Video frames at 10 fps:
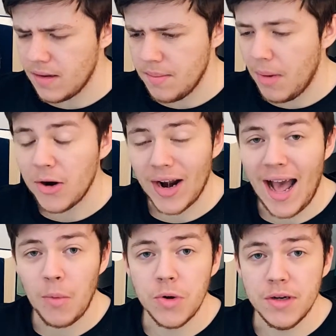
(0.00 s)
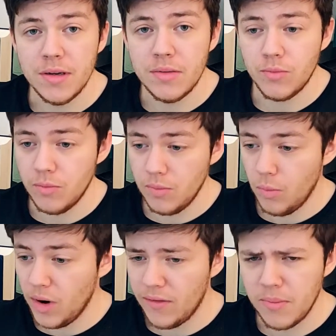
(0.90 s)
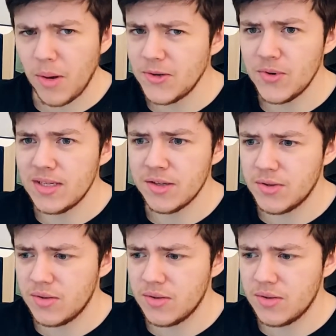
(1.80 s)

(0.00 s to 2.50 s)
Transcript: Margaret Atwood. One of her most recent